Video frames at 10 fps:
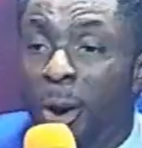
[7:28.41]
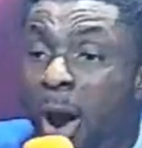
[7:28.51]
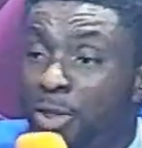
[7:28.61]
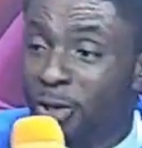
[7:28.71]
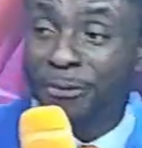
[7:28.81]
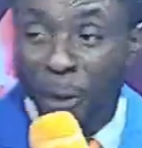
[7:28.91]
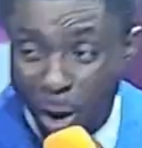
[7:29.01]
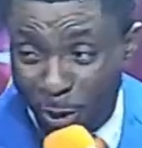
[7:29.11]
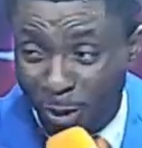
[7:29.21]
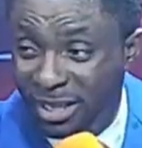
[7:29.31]

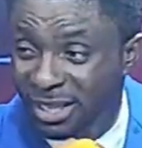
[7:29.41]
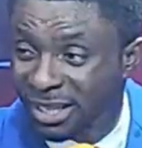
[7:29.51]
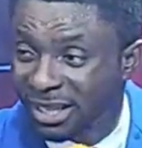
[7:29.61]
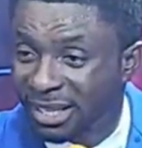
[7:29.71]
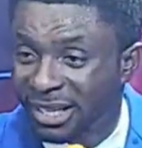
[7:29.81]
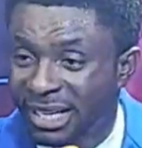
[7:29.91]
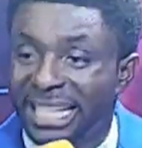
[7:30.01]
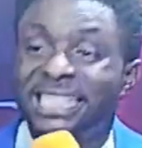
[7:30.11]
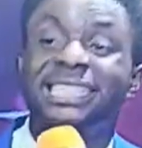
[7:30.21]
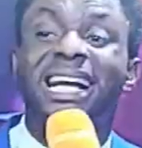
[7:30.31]
Because of honor
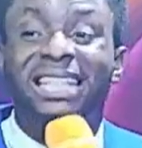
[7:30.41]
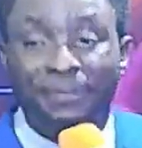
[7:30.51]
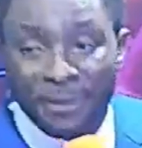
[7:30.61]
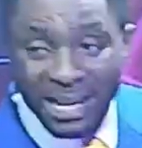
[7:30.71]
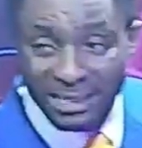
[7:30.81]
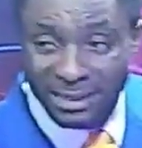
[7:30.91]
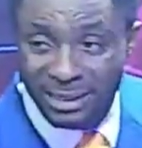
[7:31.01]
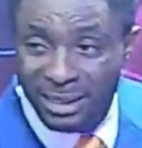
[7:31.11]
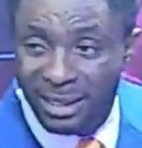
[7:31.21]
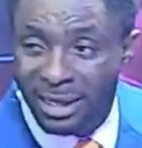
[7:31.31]
is
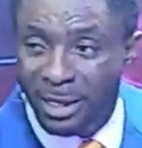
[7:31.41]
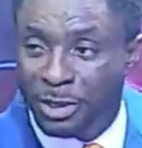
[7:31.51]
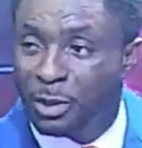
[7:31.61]
sacrificed.